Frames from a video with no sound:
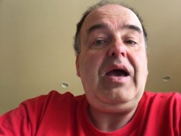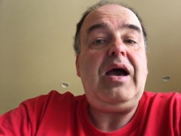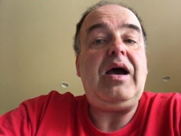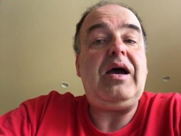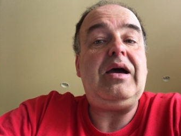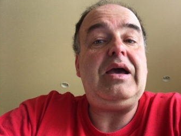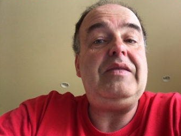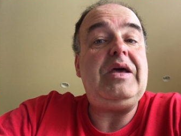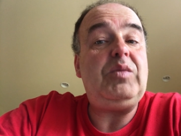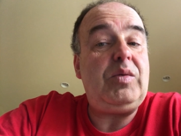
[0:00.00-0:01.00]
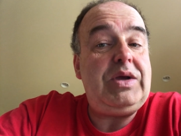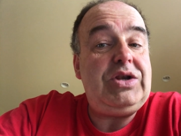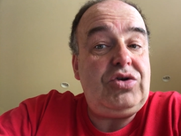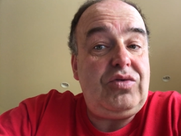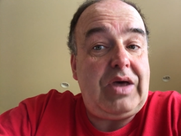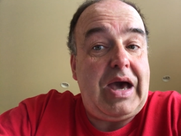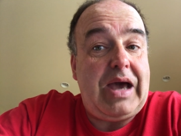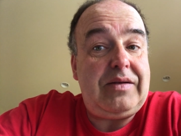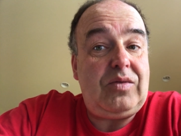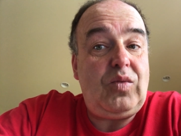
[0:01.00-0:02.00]
Uh, and then when we do
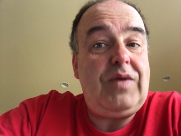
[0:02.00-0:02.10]
that,